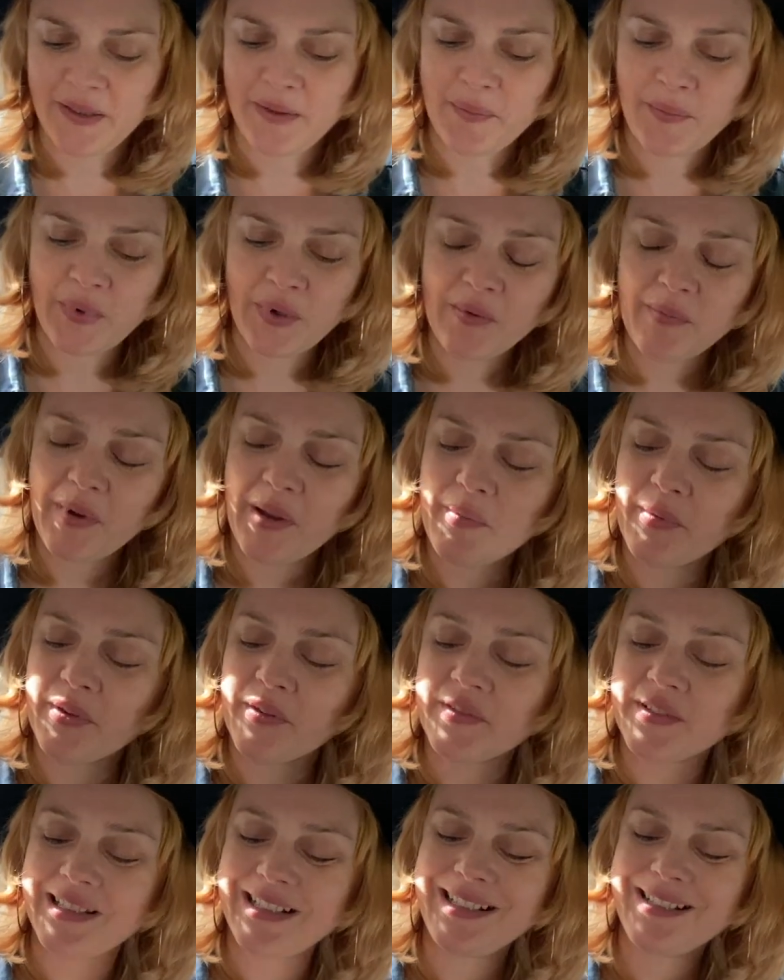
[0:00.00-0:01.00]
Bear in mind, my
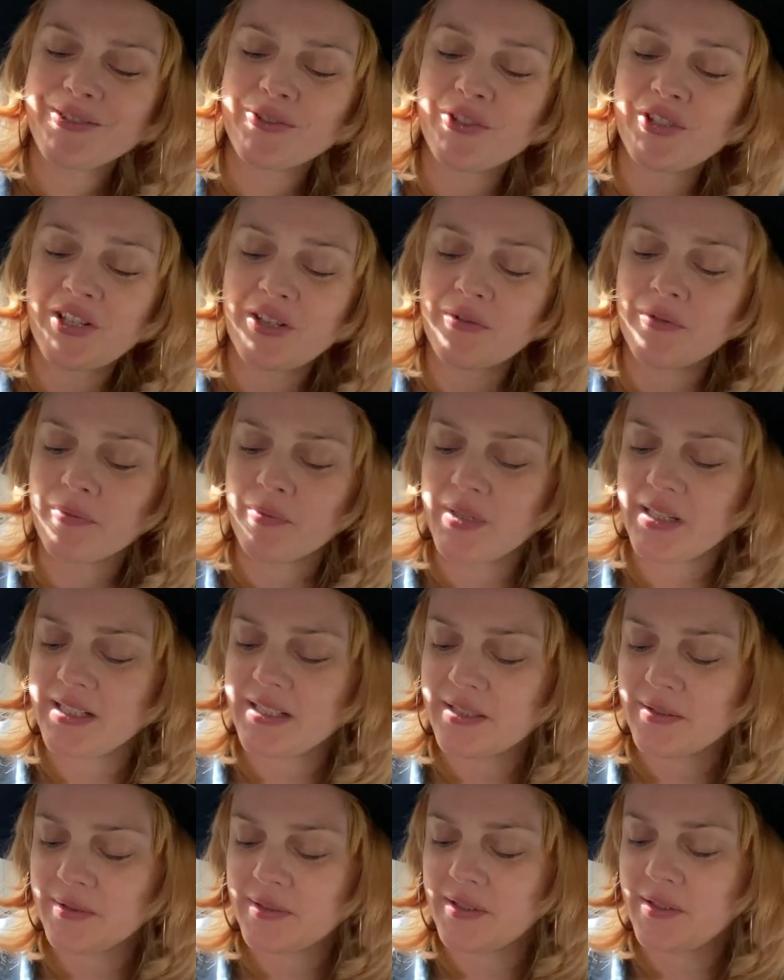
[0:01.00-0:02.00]
loves, these are general
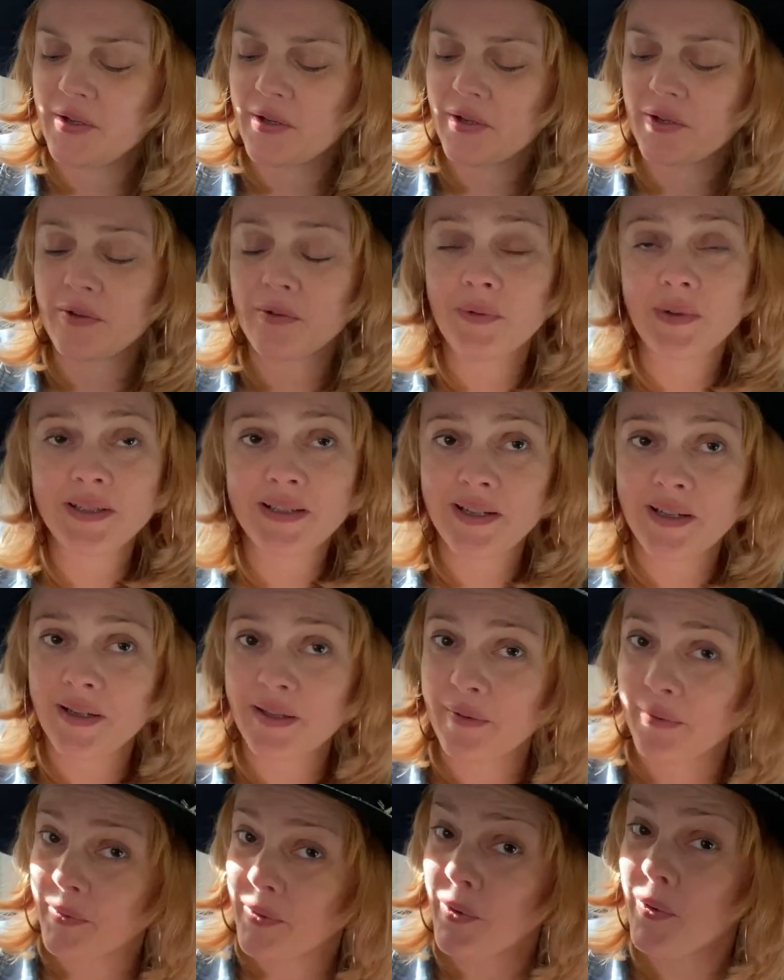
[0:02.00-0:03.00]
readings, so it's not going to resonate
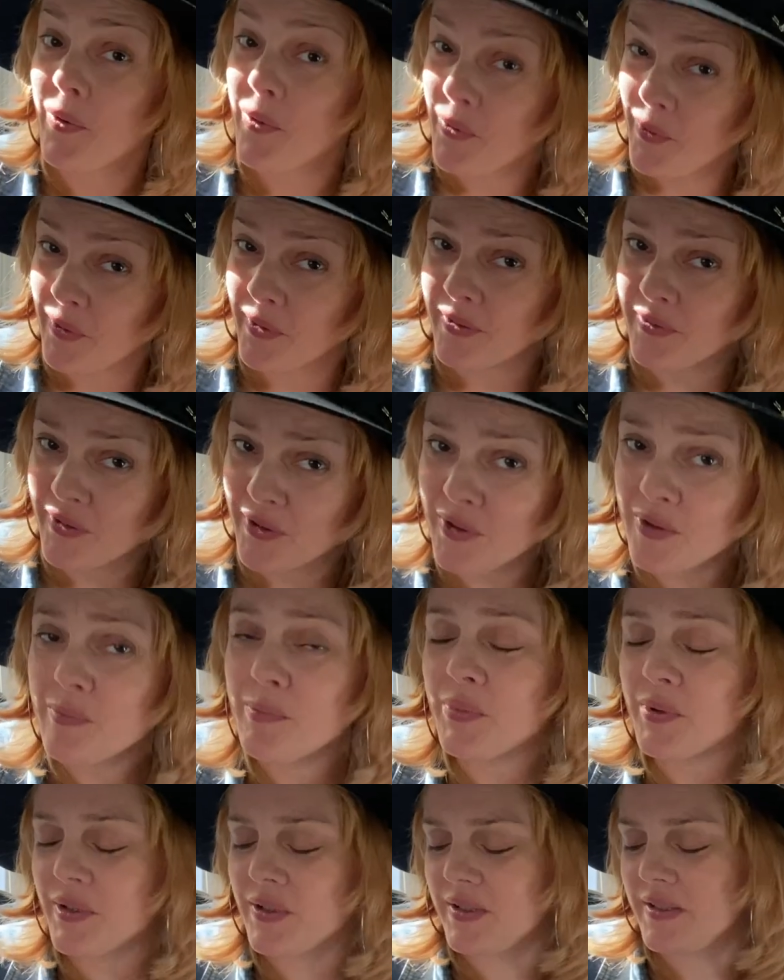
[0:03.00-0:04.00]
with all of you,
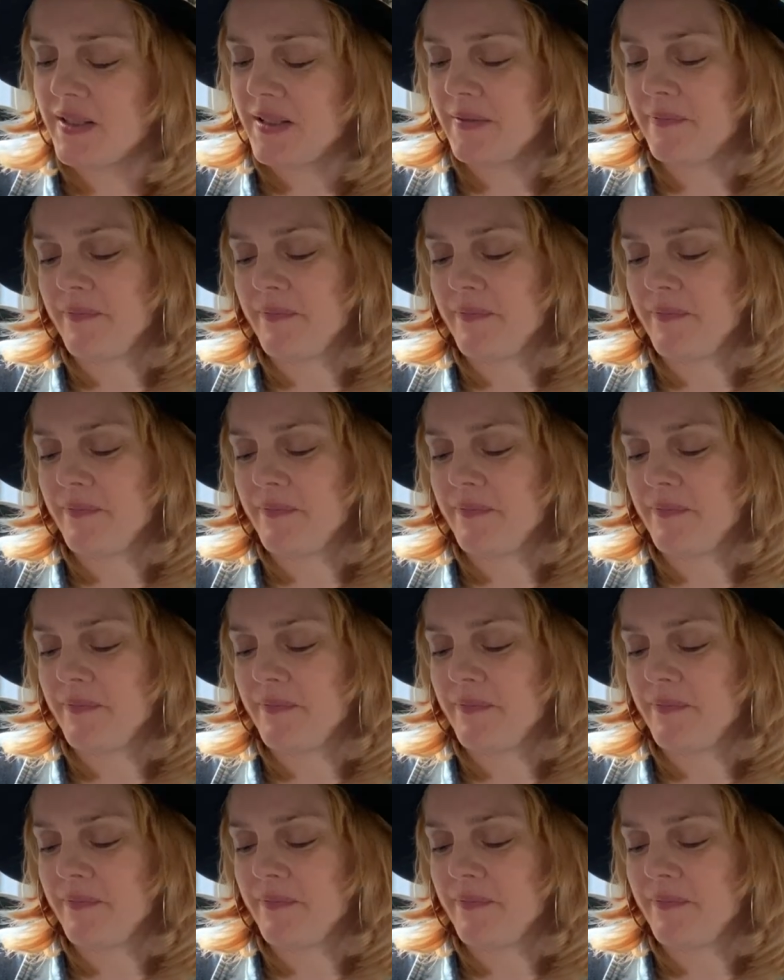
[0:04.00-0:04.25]
but